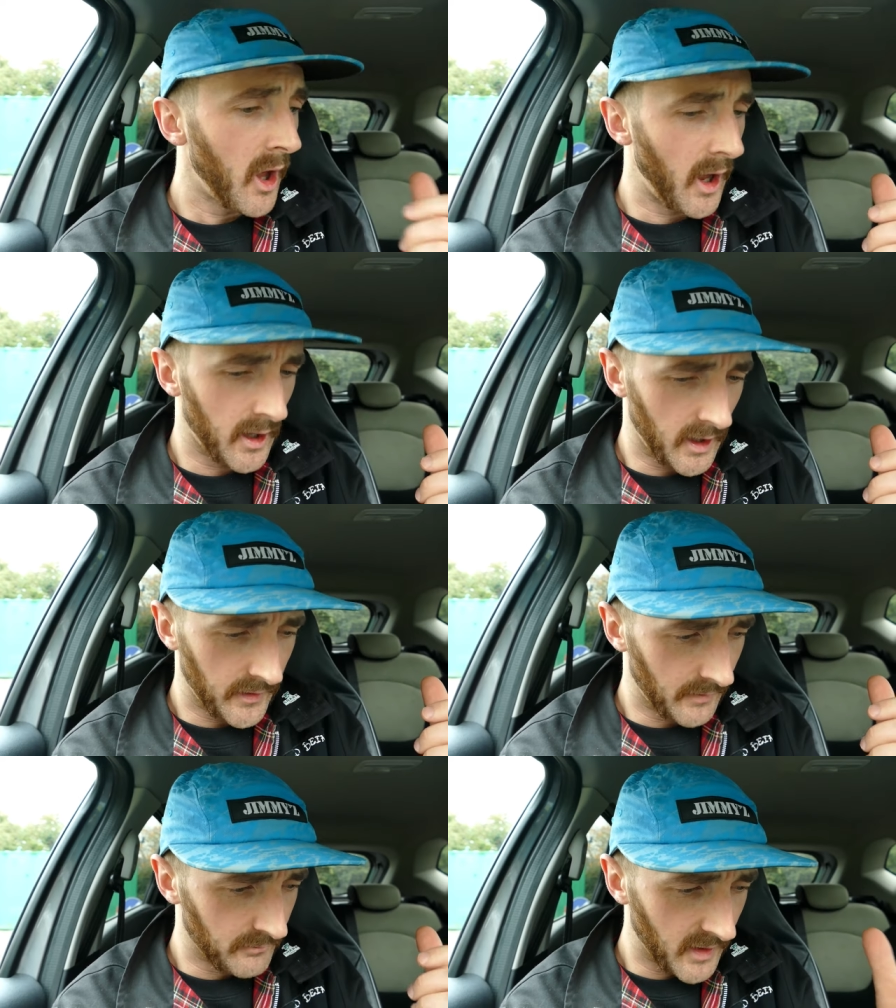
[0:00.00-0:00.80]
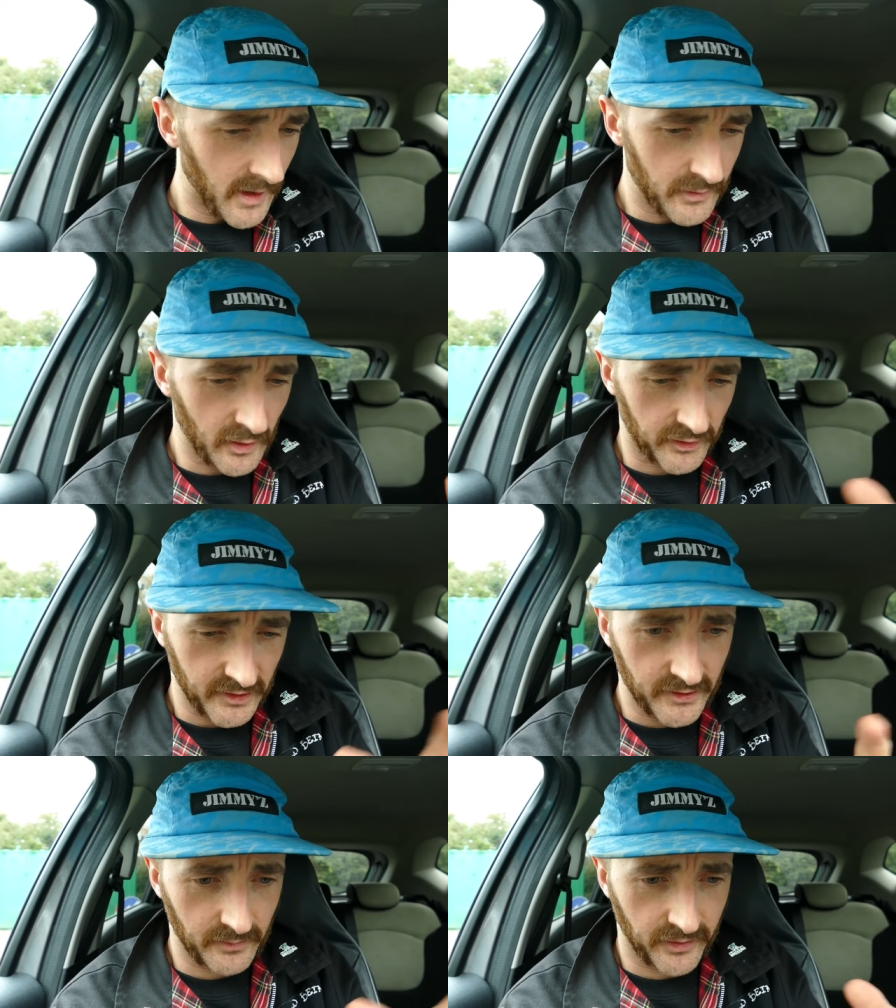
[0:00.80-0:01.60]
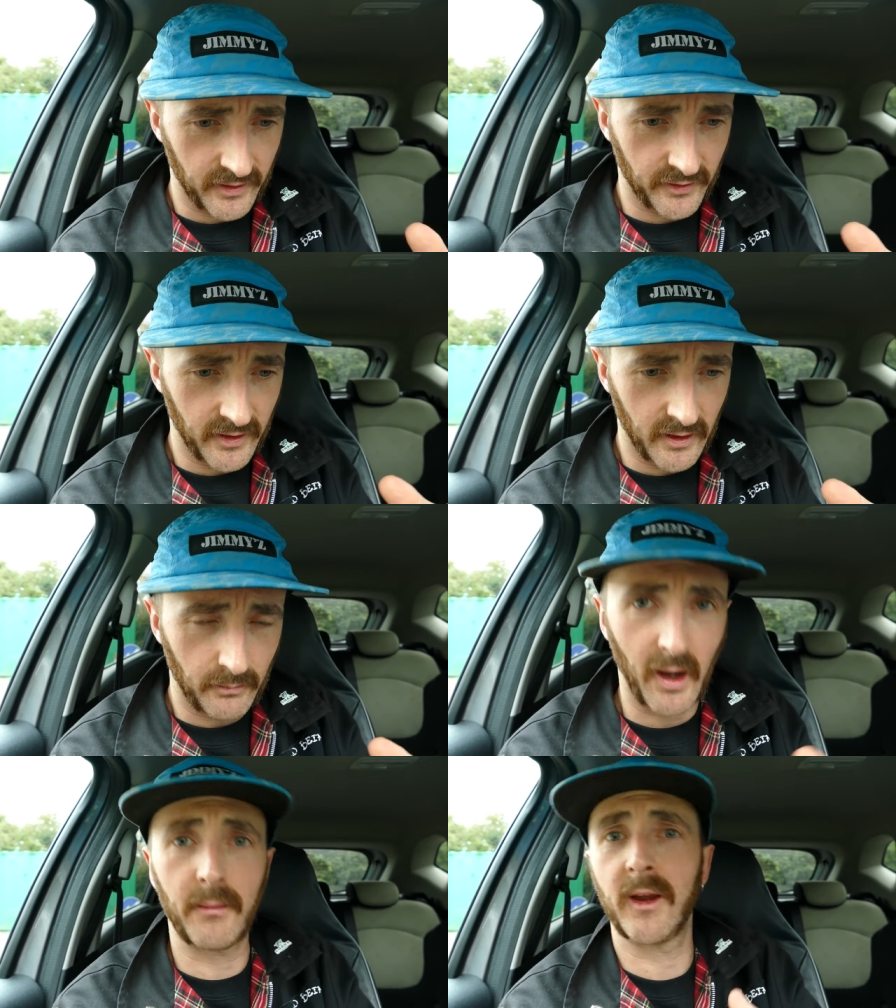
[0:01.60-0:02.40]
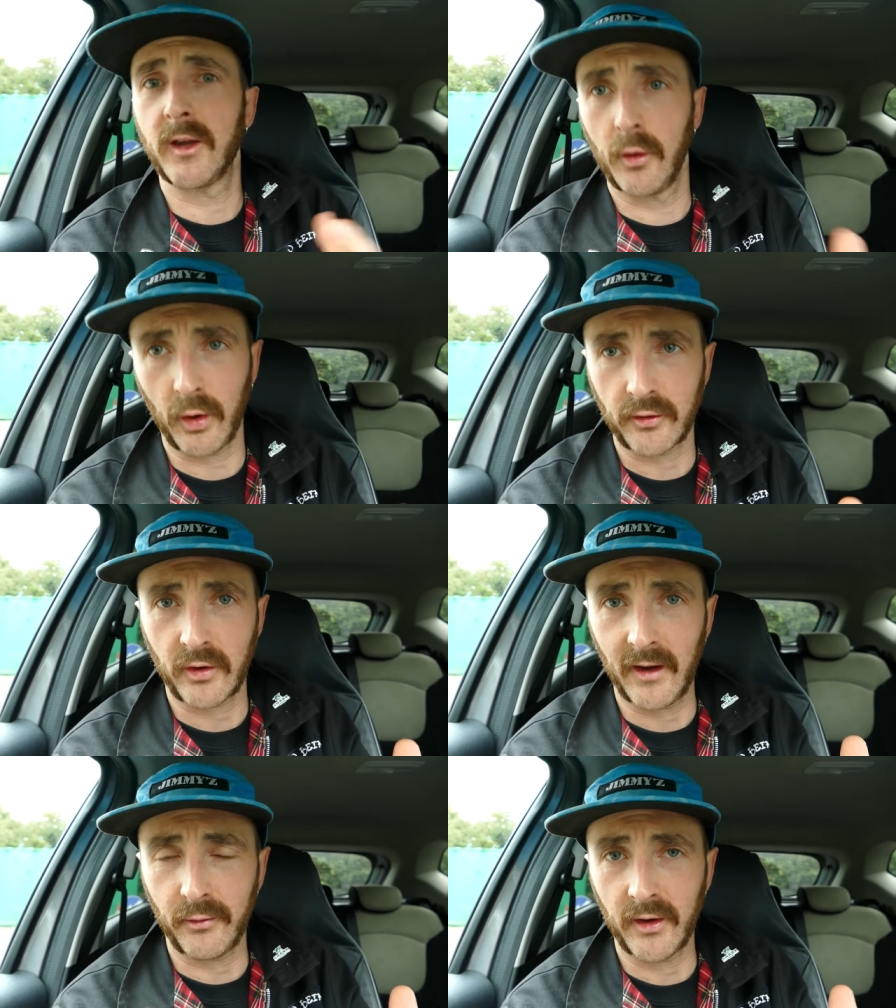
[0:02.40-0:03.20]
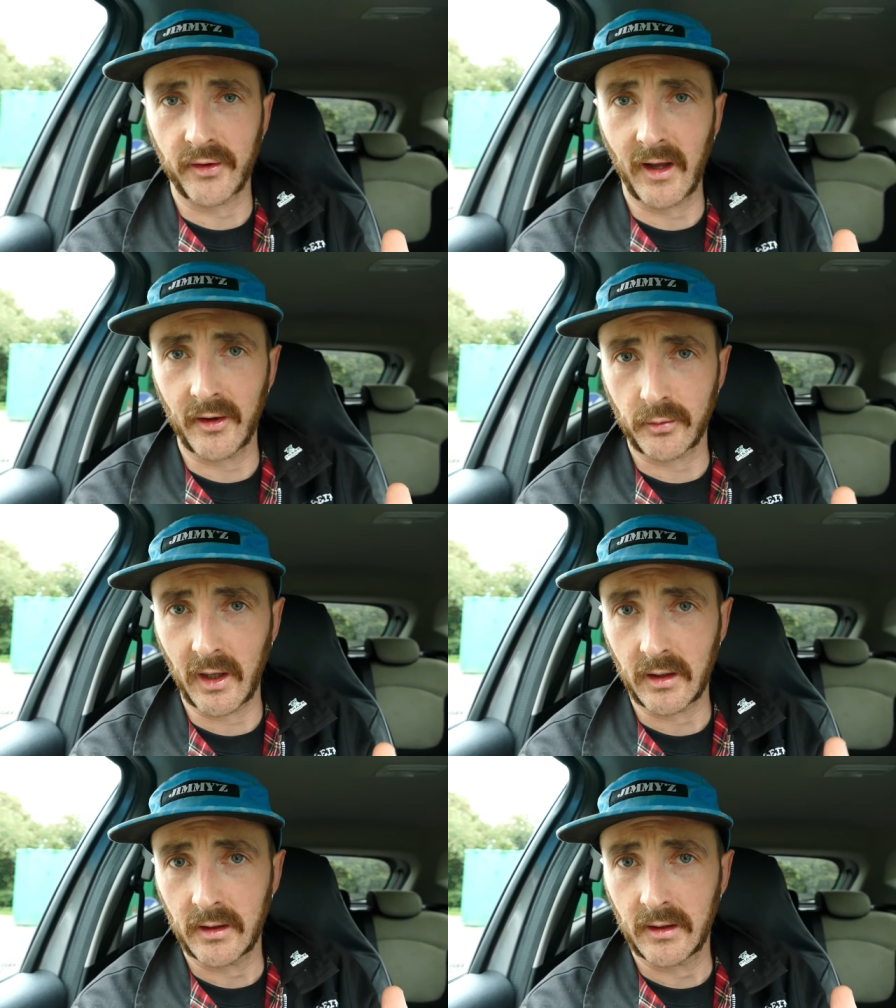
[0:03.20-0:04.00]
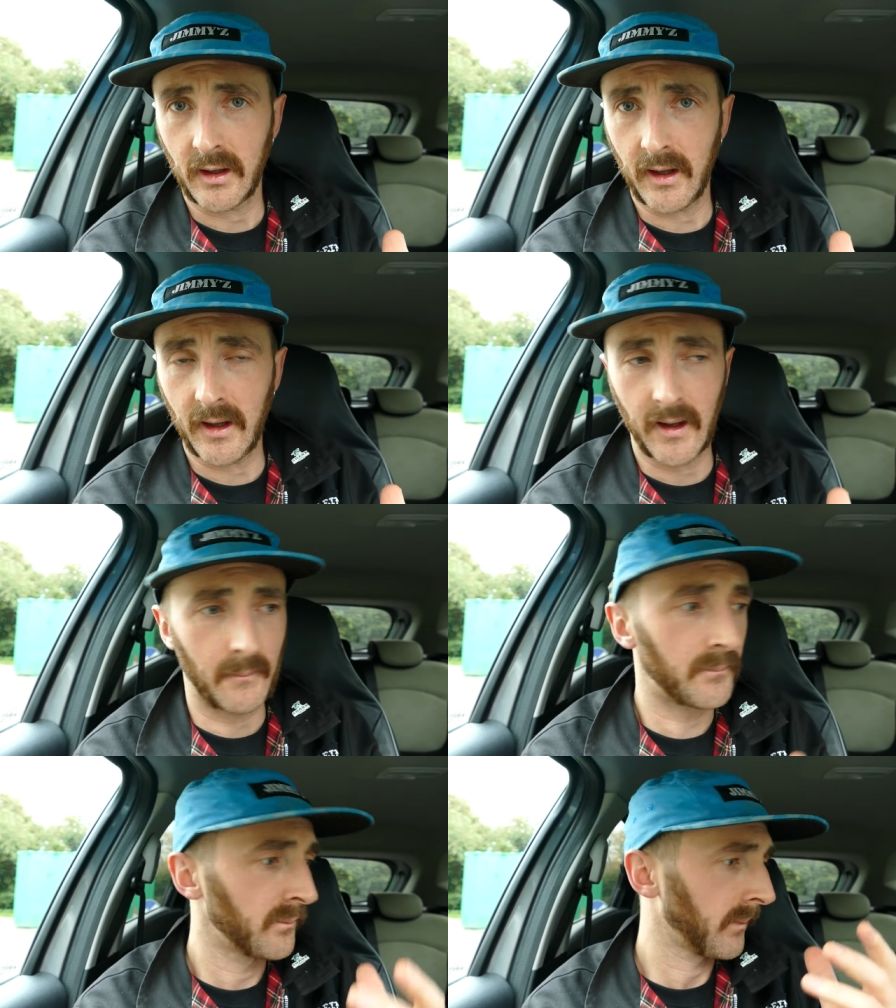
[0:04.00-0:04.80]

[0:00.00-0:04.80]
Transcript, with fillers: Uh, and then maybe you'll see some things in here that might make you want to try freestyle as well. Um,